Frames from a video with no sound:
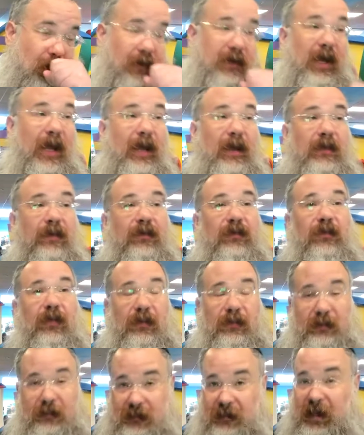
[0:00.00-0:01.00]
okay,
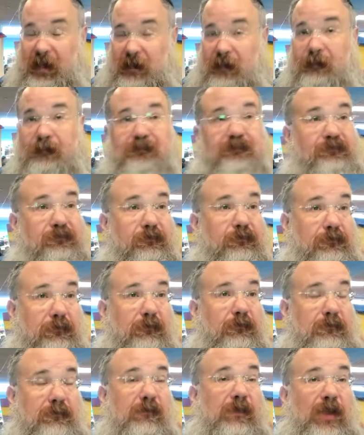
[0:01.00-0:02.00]
so then
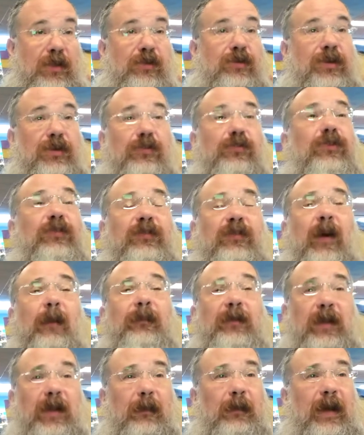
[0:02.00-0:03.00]
you can do
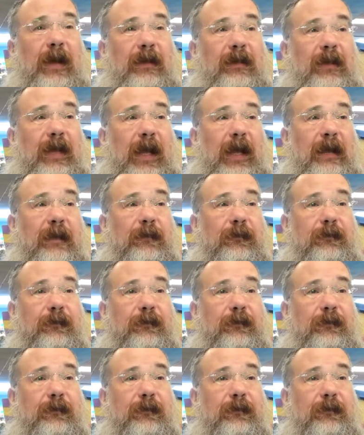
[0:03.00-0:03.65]
something about that.